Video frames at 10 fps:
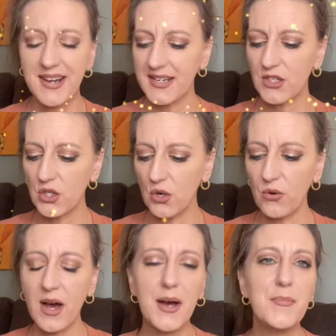guys,
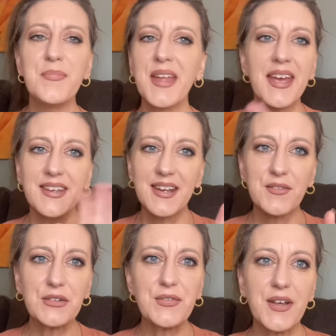so
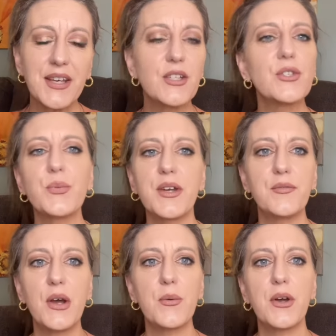never fails
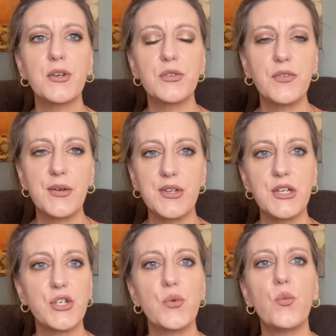whenever I wear a new
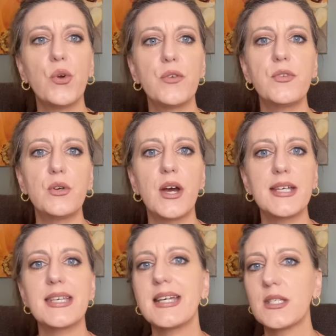foundation, one of you
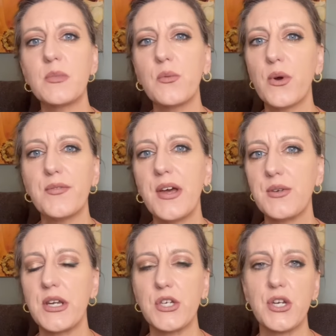guys asks me what
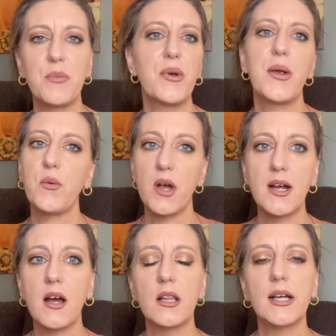foundation I'm wearing, what
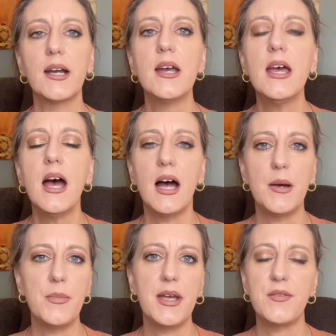color.
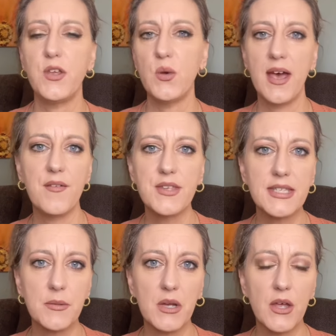If you have the
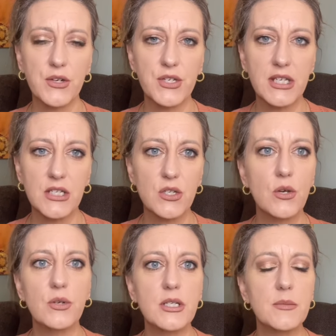same color skin
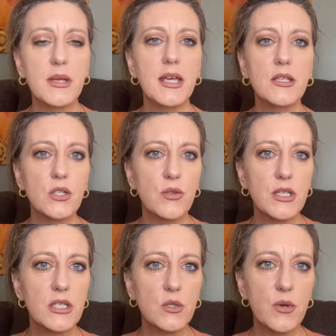tone as me, so
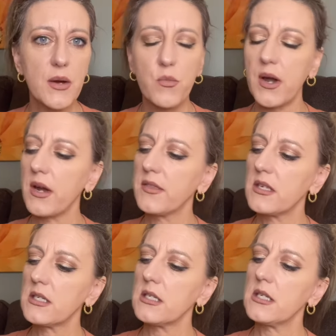this is what I'm wearing.
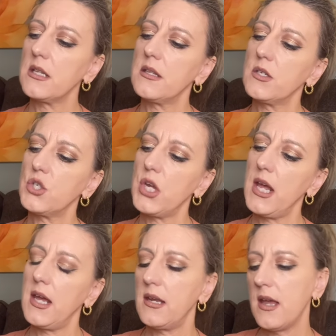This is in the
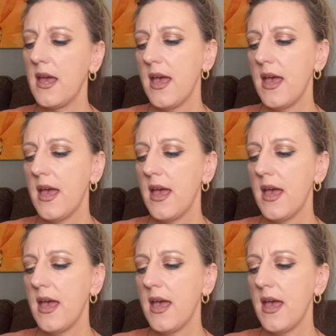shade